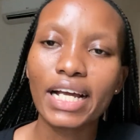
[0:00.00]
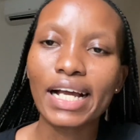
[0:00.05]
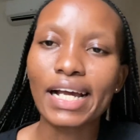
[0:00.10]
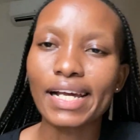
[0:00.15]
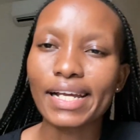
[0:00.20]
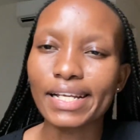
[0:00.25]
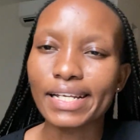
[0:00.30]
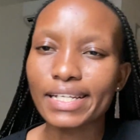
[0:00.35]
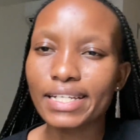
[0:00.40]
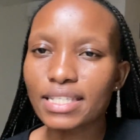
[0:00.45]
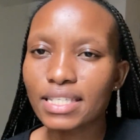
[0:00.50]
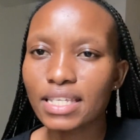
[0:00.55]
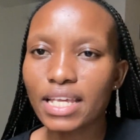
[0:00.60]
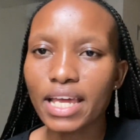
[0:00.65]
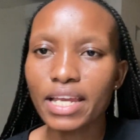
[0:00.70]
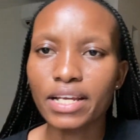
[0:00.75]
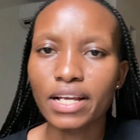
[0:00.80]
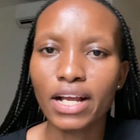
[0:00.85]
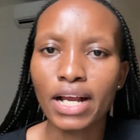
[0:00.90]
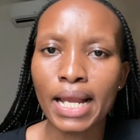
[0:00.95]
glitz
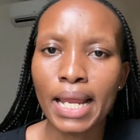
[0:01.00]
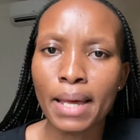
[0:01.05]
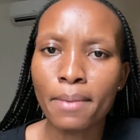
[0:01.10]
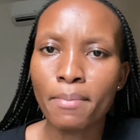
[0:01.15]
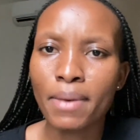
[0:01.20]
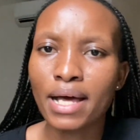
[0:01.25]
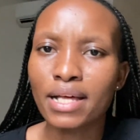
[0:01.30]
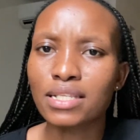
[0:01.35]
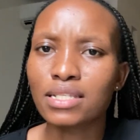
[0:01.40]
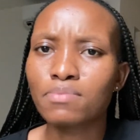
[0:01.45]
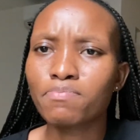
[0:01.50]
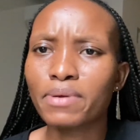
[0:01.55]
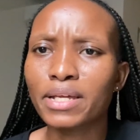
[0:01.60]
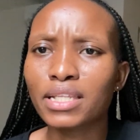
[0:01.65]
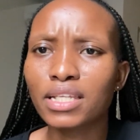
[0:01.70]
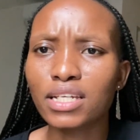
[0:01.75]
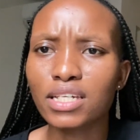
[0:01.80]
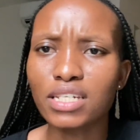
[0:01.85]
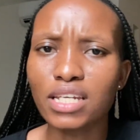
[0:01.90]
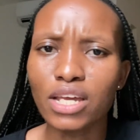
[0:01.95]
and glamour,
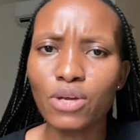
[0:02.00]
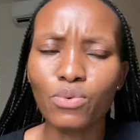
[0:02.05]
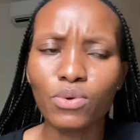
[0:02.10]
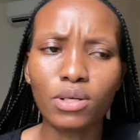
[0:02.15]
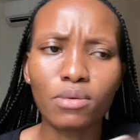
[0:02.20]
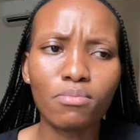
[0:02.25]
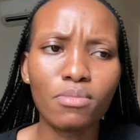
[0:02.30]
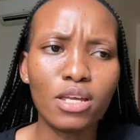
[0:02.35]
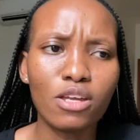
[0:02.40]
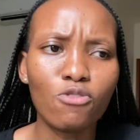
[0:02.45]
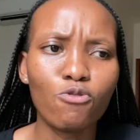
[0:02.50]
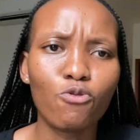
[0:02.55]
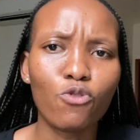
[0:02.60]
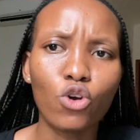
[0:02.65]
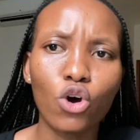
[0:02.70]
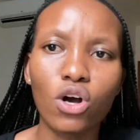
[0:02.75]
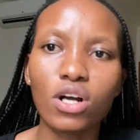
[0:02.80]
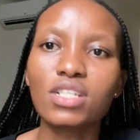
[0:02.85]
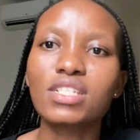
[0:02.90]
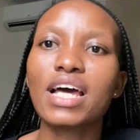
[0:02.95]
spend the day with me,
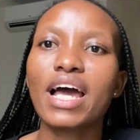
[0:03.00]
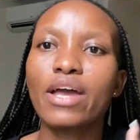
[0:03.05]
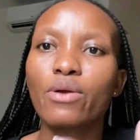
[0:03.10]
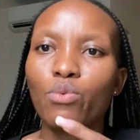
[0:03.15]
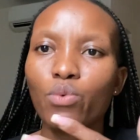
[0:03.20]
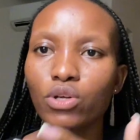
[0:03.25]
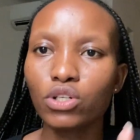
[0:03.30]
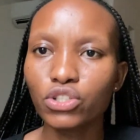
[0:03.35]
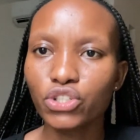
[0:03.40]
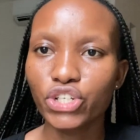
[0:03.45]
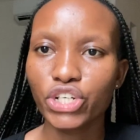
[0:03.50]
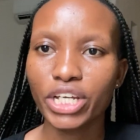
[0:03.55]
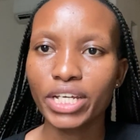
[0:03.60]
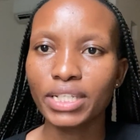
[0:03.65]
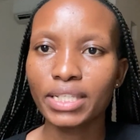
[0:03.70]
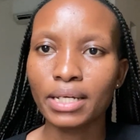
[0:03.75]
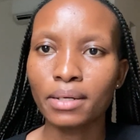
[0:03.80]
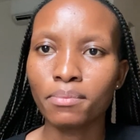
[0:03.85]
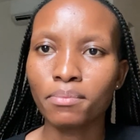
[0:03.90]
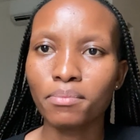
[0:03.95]
vlogs. I will share
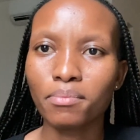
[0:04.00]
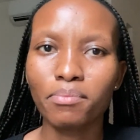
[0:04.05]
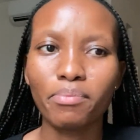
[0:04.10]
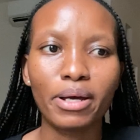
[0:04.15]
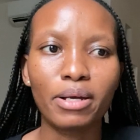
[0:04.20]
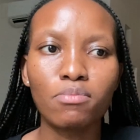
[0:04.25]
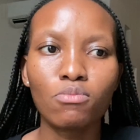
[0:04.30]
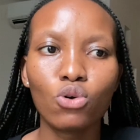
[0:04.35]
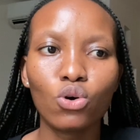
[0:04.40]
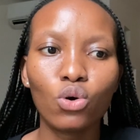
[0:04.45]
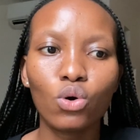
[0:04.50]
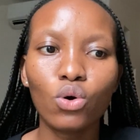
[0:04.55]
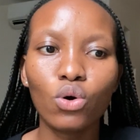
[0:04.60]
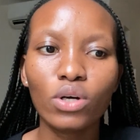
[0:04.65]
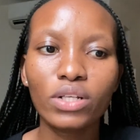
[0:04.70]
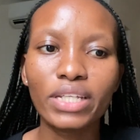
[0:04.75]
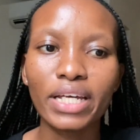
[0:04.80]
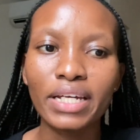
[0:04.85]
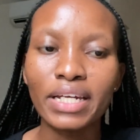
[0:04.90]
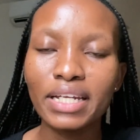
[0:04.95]
them, but
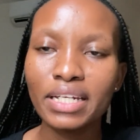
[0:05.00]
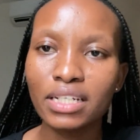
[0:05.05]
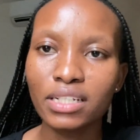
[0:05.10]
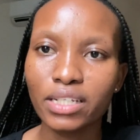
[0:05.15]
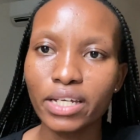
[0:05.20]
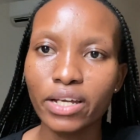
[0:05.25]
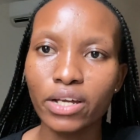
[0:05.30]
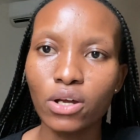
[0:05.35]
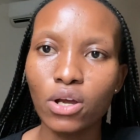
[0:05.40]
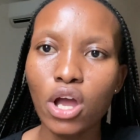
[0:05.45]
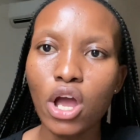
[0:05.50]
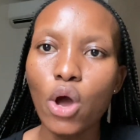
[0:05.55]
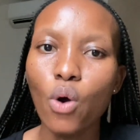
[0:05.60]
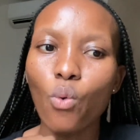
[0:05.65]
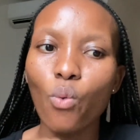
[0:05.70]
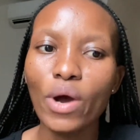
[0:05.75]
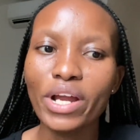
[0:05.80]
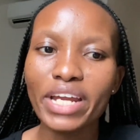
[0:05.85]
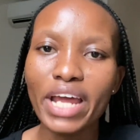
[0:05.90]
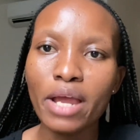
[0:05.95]
more than anything,
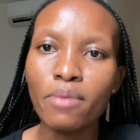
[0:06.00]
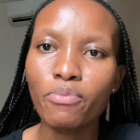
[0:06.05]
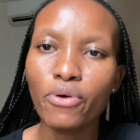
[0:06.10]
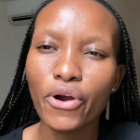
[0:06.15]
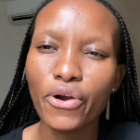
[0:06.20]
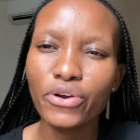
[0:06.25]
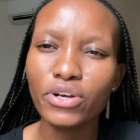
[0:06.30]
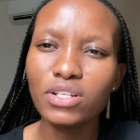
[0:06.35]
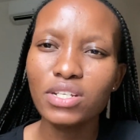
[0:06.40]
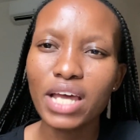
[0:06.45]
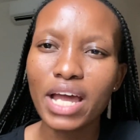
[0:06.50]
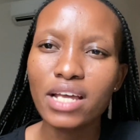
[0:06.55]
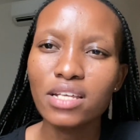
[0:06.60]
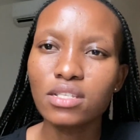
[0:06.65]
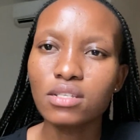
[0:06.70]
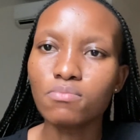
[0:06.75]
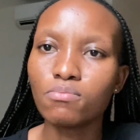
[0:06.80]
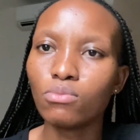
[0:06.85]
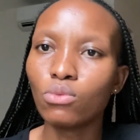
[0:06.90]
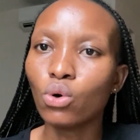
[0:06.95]
what I
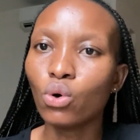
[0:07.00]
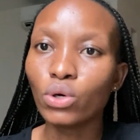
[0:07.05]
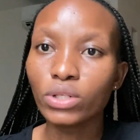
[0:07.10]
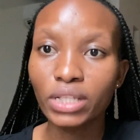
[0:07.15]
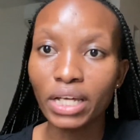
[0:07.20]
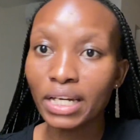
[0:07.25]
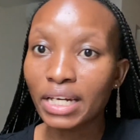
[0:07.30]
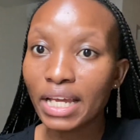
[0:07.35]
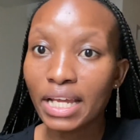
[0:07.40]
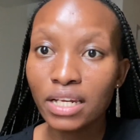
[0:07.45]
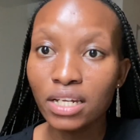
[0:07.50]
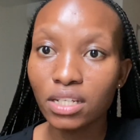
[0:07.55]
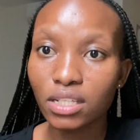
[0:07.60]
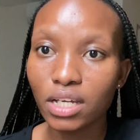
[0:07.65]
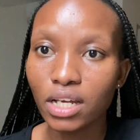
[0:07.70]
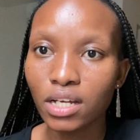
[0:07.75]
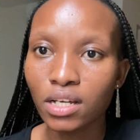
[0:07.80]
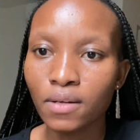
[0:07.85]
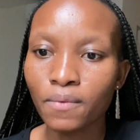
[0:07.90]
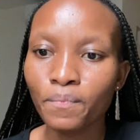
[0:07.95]
prioritize more than
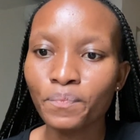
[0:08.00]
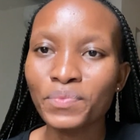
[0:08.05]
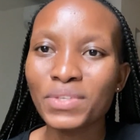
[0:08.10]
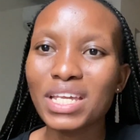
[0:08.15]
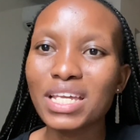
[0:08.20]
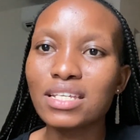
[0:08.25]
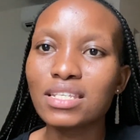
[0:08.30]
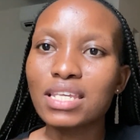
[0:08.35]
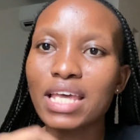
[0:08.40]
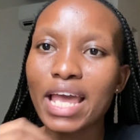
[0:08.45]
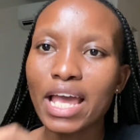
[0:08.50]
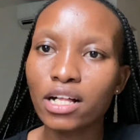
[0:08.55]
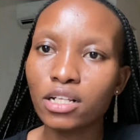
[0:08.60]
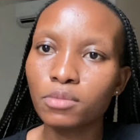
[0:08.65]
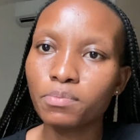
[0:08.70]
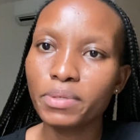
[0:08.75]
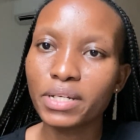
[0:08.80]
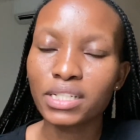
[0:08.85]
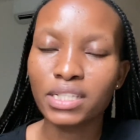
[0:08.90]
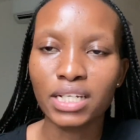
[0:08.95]
anything is
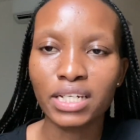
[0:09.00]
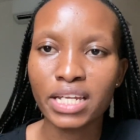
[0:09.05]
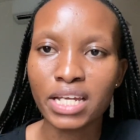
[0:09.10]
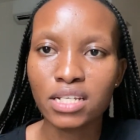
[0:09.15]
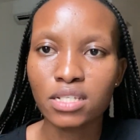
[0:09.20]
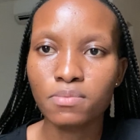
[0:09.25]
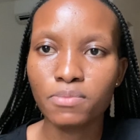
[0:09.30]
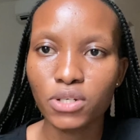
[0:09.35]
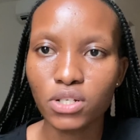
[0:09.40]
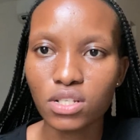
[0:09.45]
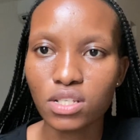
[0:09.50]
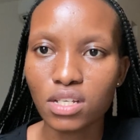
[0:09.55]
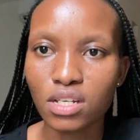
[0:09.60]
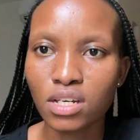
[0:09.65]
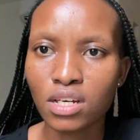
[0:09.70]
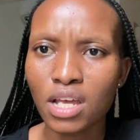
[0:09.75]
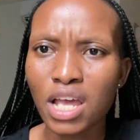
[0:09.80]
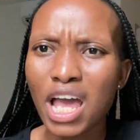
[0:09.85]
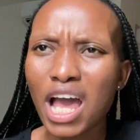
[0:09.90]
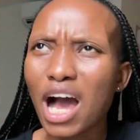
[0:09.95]
helping the next
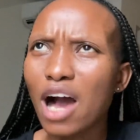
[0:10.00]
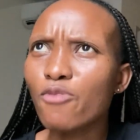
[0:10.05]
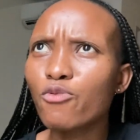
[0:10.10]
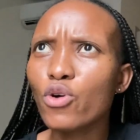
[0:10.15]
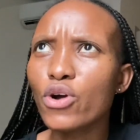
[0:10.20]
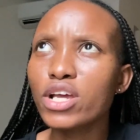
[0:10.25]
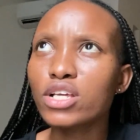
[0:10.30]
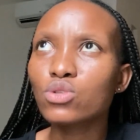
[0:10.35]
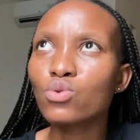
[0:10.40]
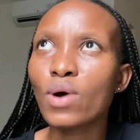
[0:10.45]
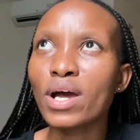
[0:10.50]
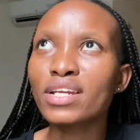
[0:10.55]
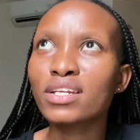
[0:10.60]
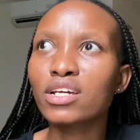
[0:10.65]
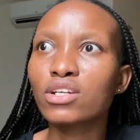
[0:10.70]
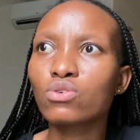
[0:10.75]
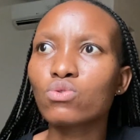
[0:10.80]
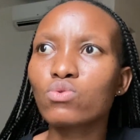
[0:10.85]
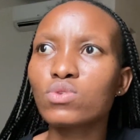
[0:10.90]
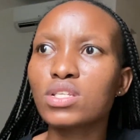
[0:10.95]
person. I've always
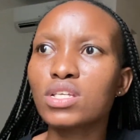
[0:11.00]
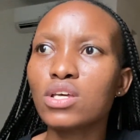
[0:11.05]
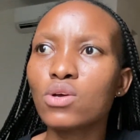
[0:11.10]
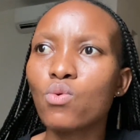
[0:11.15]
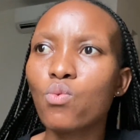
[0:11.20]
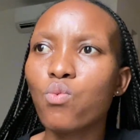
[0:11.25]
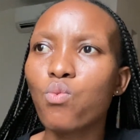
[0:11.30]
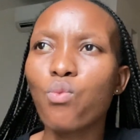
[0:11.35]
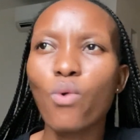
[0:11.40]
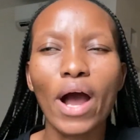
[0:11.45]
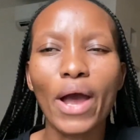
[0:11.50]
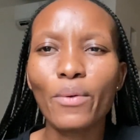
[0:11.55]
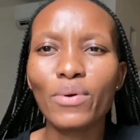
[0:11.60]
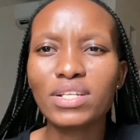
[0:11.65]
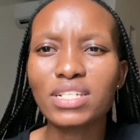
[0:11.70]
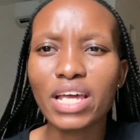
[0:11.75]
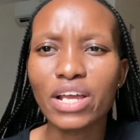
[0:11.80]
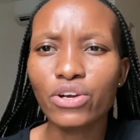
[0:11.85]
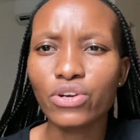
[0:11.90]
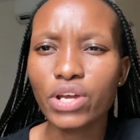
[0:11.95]
wondered, Kuti, why
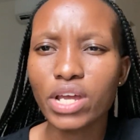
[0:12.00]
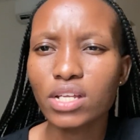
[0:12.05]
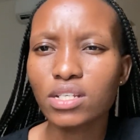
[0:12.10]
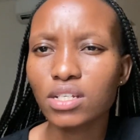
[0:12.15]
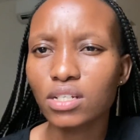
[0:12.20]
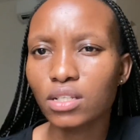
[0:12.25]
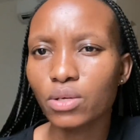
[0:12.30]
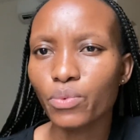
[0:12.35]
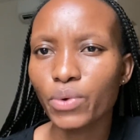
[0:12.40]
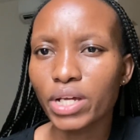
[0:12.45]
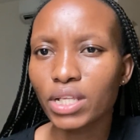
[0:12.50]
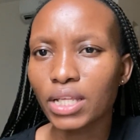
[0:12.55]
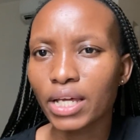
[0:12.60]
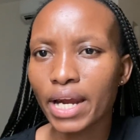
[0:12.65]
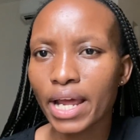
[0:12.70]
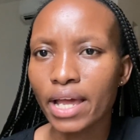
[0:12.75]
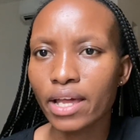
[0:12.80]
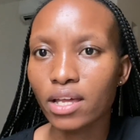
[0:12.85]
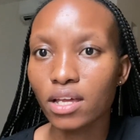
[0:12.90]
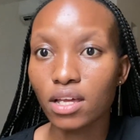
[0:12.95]
was I created the way that
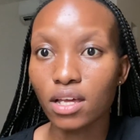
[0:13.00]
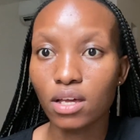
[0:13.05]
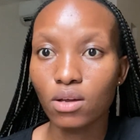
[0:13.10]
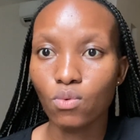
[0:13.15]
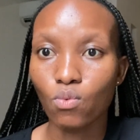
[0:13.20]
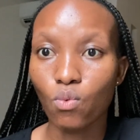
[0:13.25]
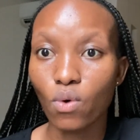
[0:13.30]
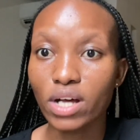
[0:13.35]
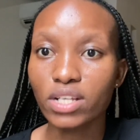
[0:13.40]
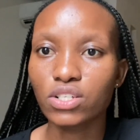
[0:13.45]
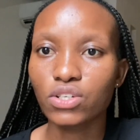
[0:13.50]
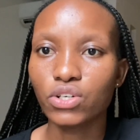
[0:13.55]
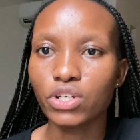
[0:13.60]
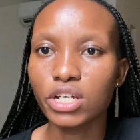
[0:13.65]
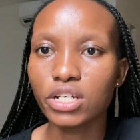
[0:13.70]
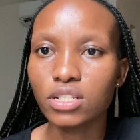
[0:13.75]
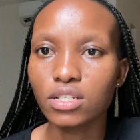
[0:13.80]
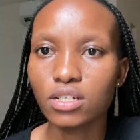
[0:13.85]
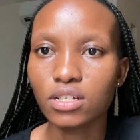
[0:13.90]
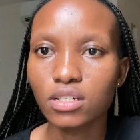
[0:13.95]
I was
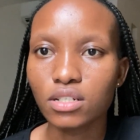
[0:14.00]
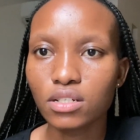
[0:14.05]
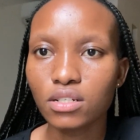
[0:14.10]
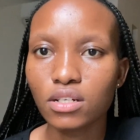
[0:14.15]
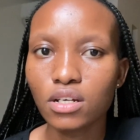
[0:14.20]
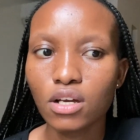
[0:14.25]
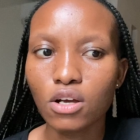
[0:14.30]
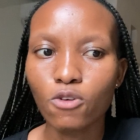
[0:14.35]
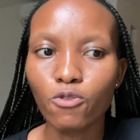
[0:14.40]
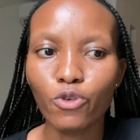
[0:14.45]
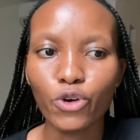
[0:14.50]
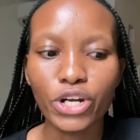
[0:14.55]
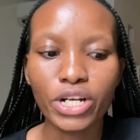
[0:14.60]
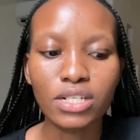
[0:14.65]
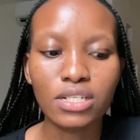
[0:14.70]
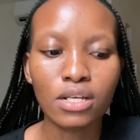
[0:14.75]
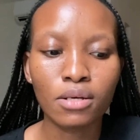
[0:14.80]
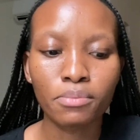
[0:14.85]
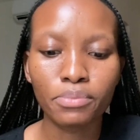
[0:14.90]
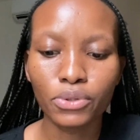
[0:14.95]
created? For
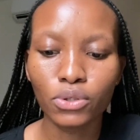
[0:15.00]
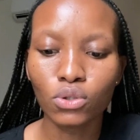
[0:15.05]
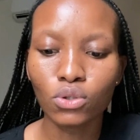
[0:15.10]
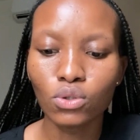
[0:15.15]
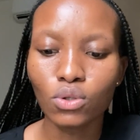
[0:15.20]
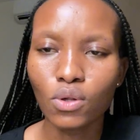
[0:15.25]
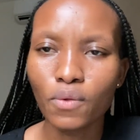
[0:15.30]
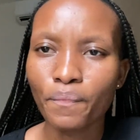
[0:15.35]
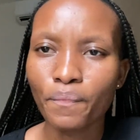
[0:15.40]
example,